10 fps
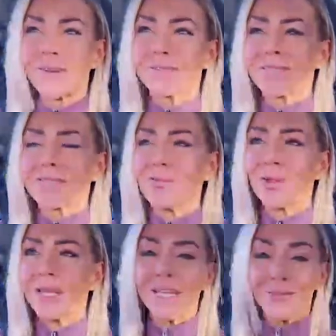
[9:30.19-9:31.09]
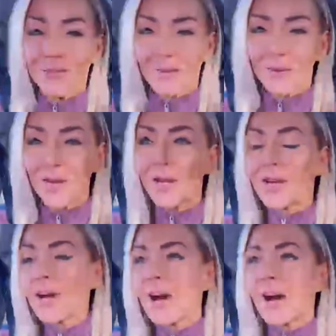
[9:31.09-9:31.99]
I was totally eating fruit,
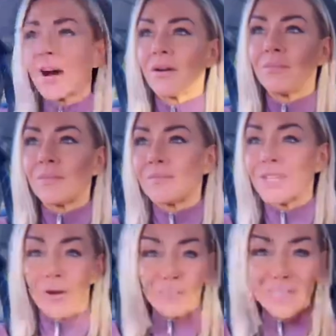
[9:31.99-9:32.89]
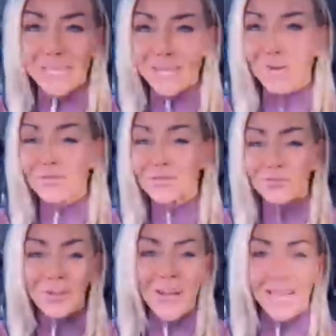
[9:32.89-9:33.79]
um, you know, potatoes,
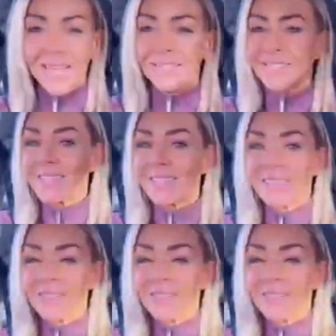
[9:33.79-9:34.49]
rice,